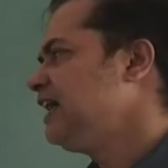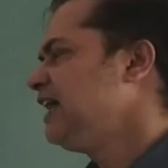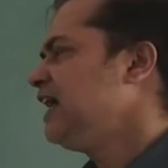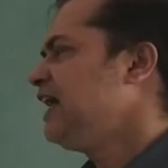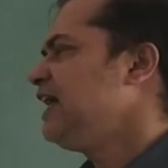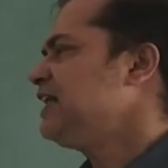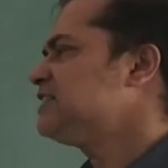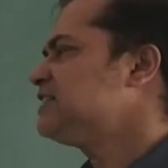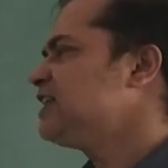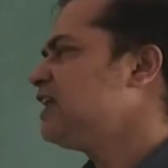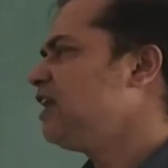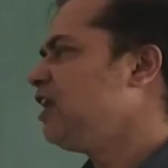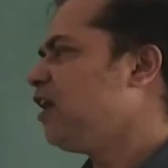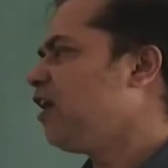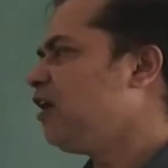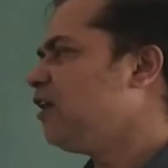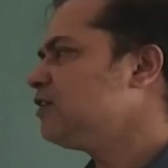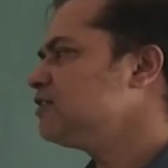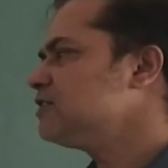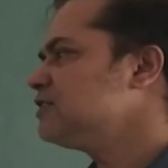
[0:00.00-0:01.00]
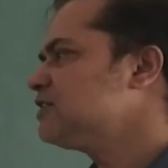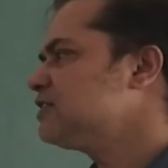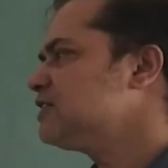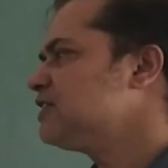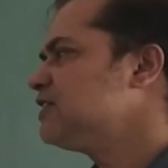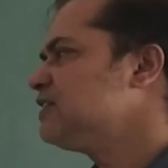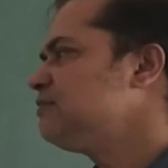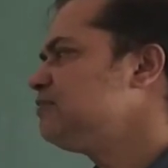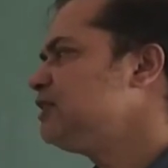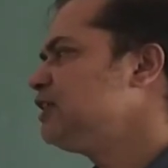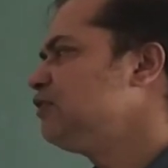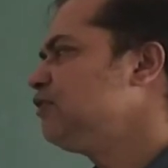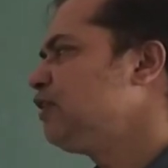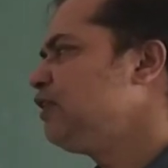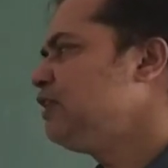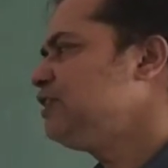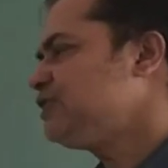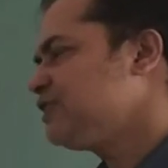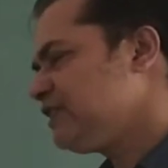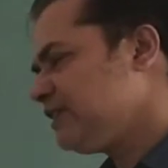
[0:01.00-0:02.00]
It's a long-term
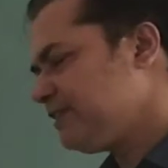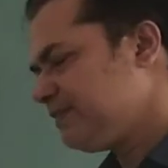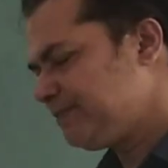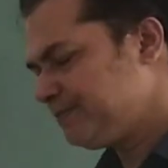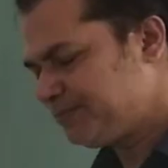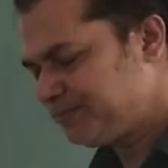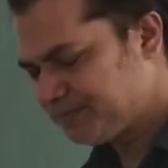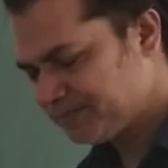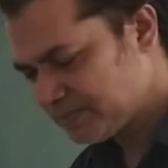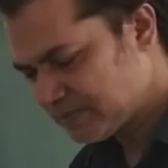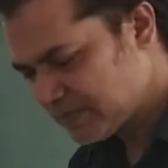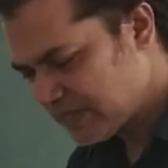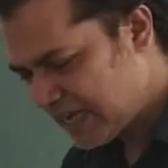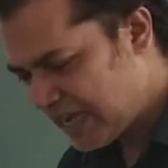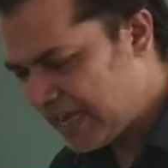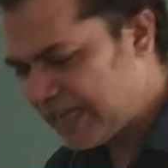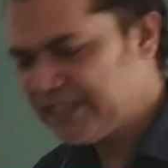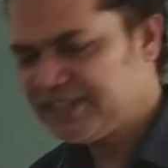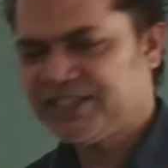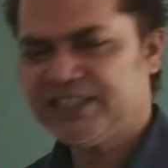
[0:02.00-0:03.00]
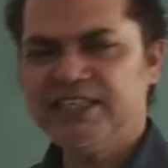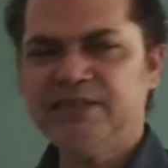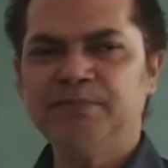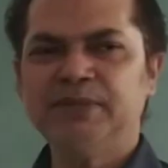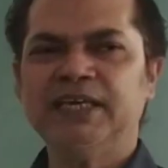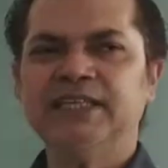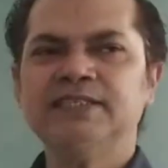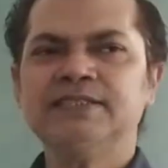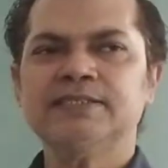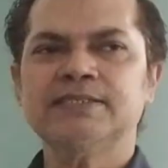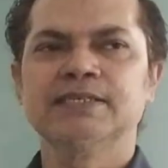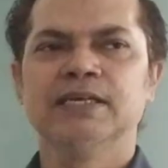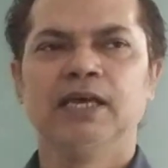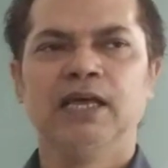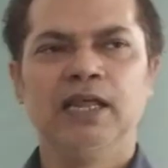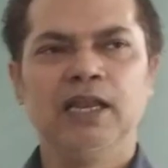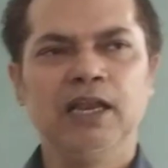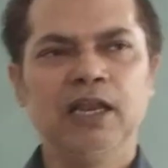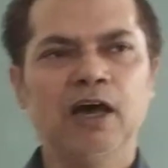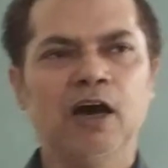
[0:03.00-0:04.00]
evolution. LTE means
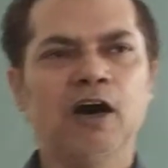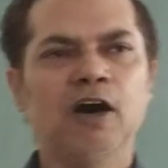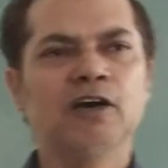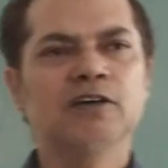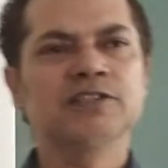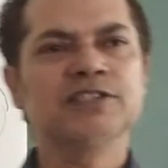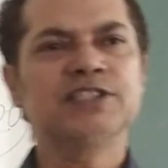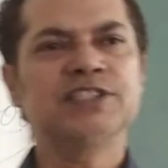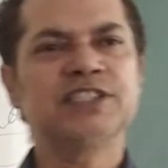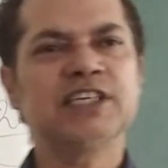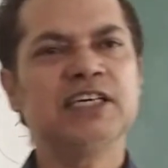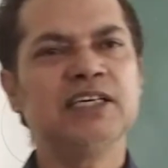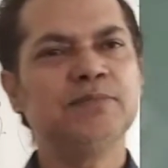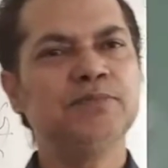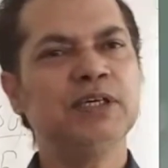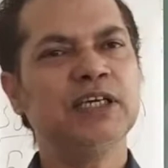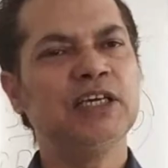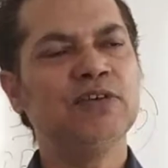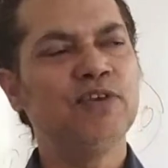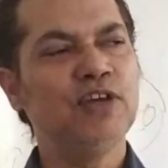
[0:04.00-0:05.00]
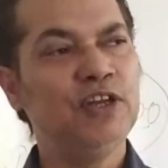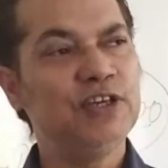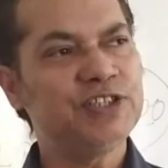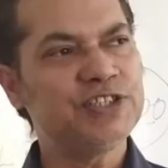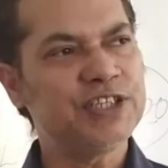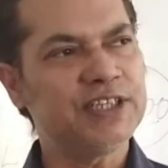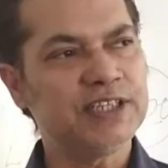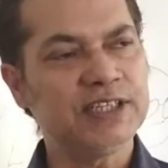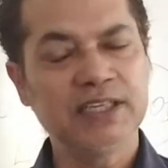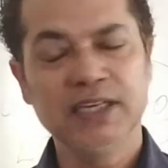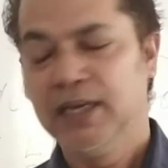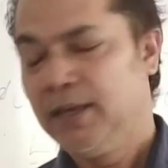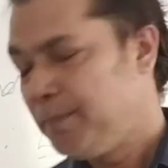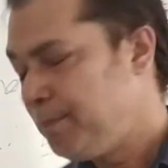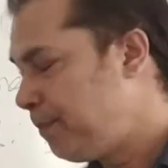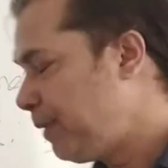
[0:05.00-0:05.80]
long-term evolution,